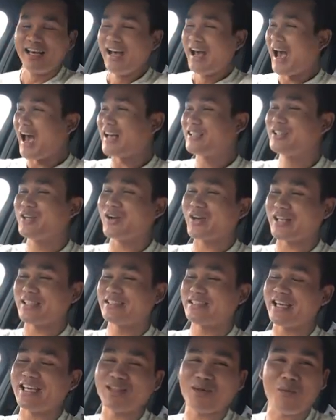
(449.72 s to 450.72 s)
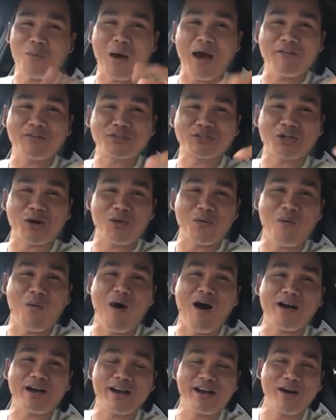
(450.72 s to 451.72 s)
as you can see, the wife started
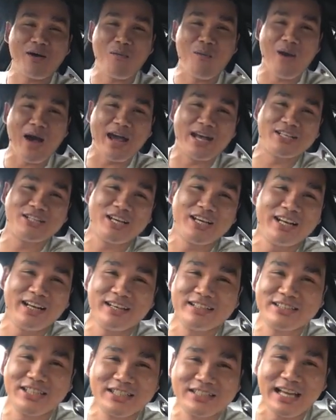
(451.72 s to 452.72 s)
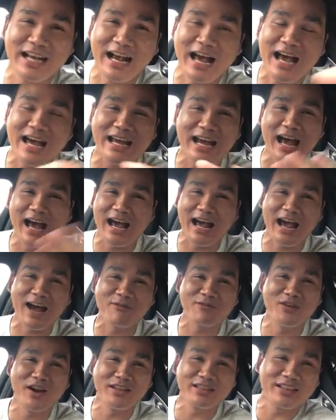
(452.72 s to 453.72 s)
walking away. She's like, I have
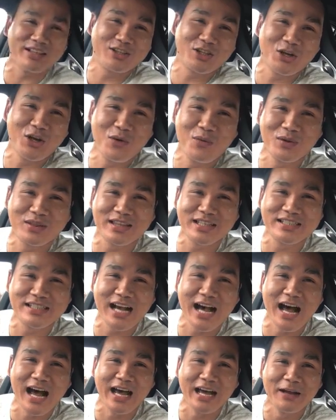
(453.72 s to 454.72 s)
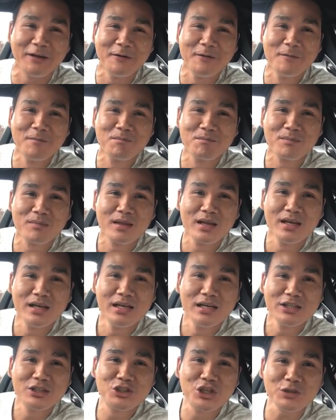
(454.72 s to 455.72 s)
nothing to do with this guy.
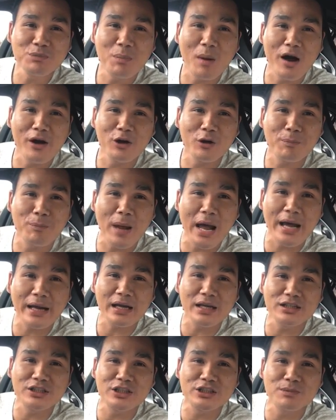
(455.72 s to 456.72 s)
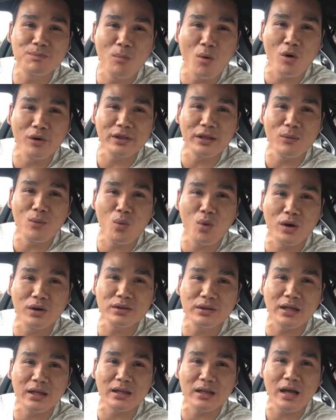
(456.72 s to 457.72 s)
Just bought your package. It's more than worth
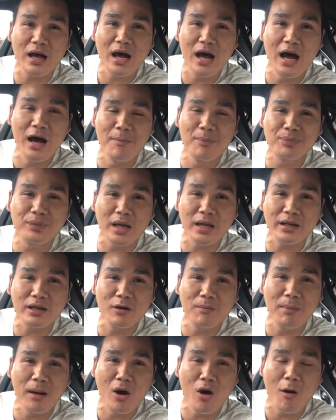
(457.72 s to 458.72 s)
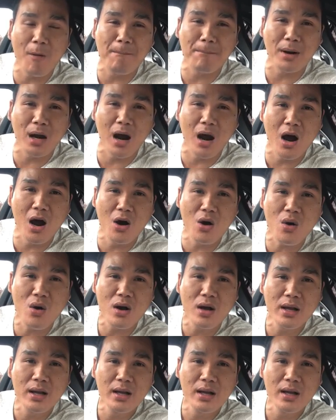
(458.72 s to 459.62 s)
it. Thank you, bro.